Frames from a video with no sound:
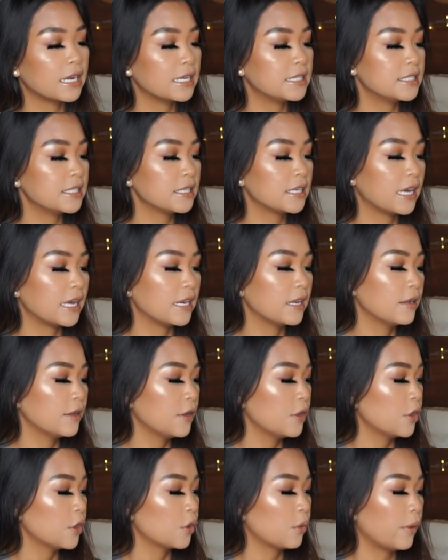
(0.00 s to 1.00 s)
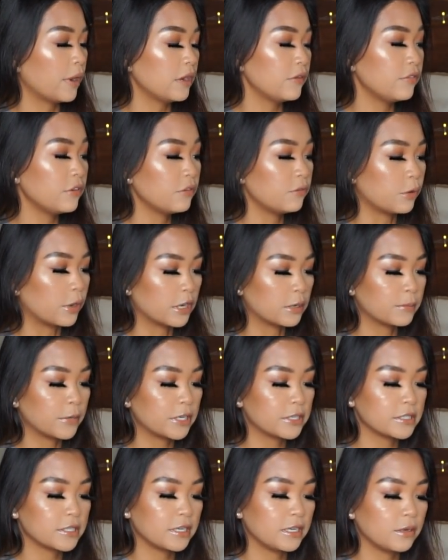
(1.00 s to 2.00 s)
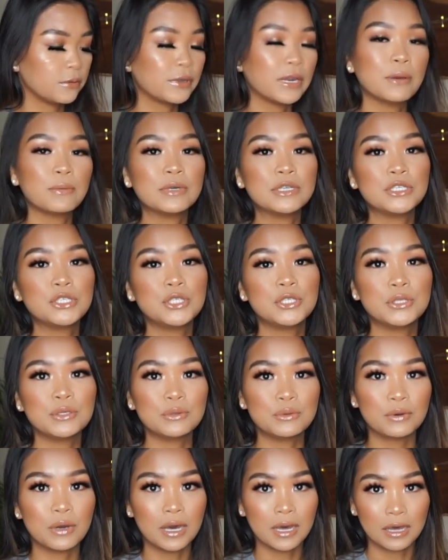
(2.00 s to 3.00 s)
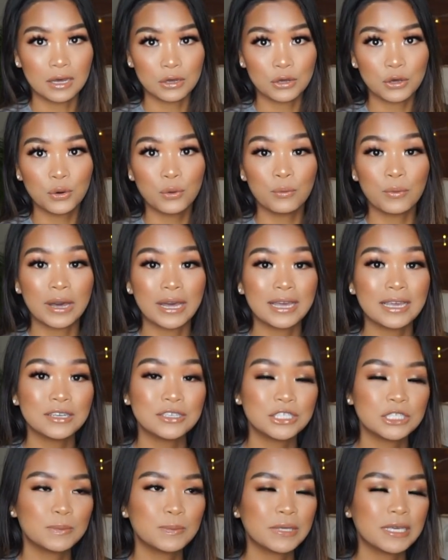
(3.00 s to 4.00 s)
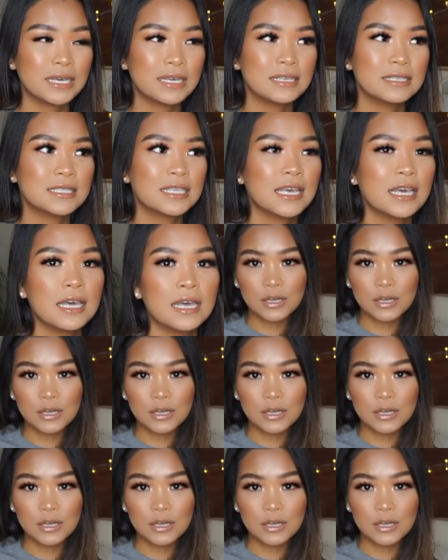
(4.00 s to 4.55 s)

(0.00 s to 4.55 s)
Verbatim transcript: I did get quite a few watermarks on it when I went to Kauai just because